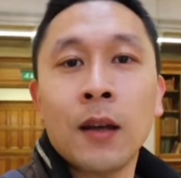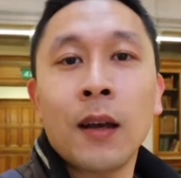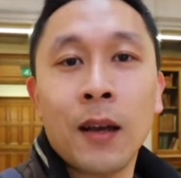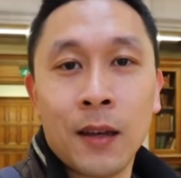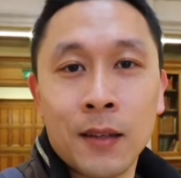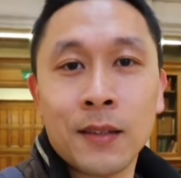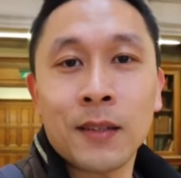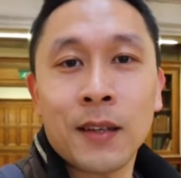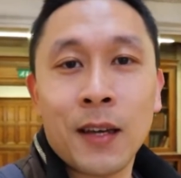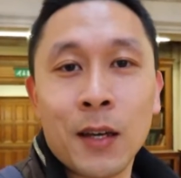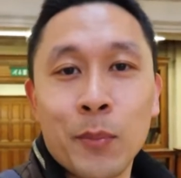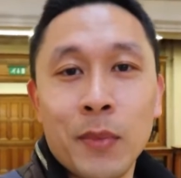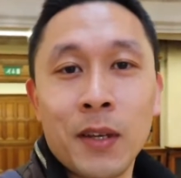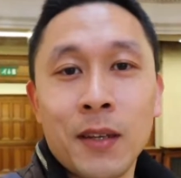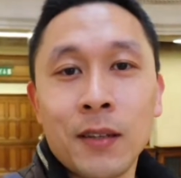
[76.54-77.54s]
And
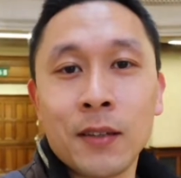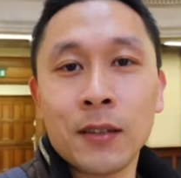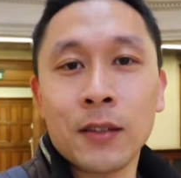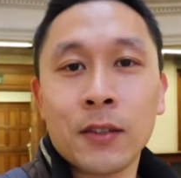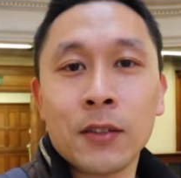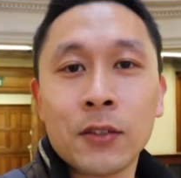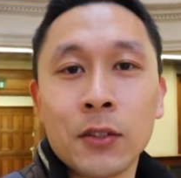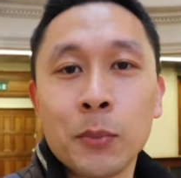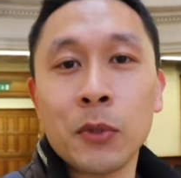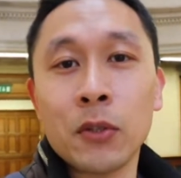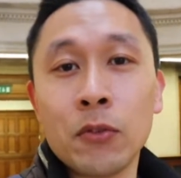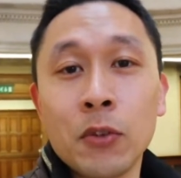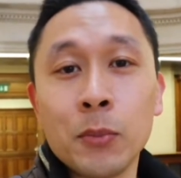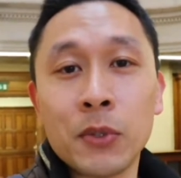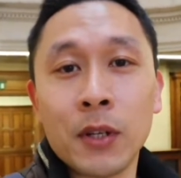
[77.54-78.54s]
I'm in. Some of the
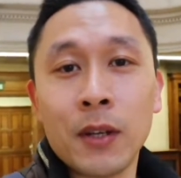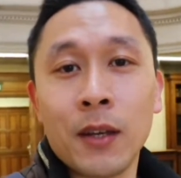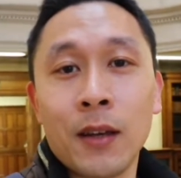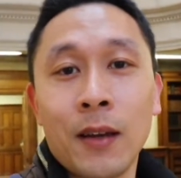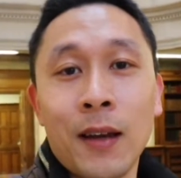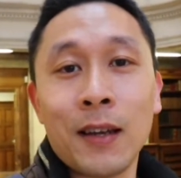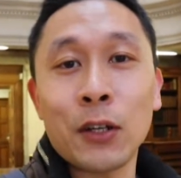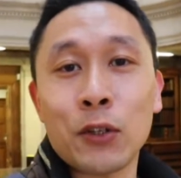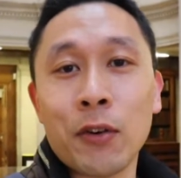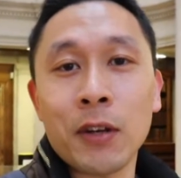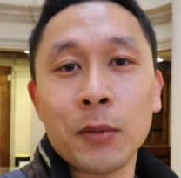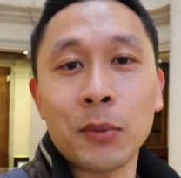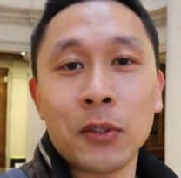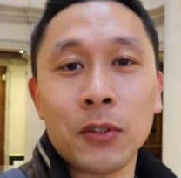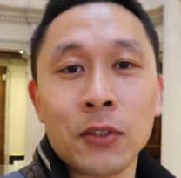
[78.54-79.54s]
rooms in here are
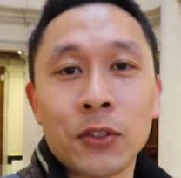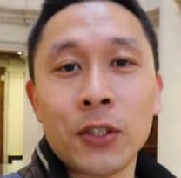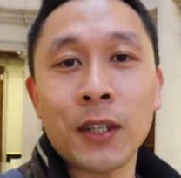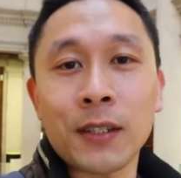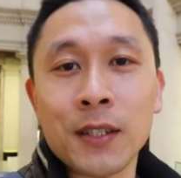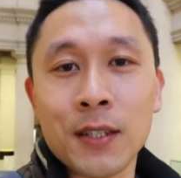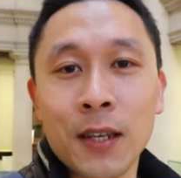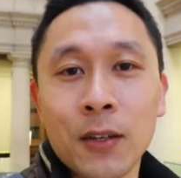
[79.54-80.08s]
incredible. Check this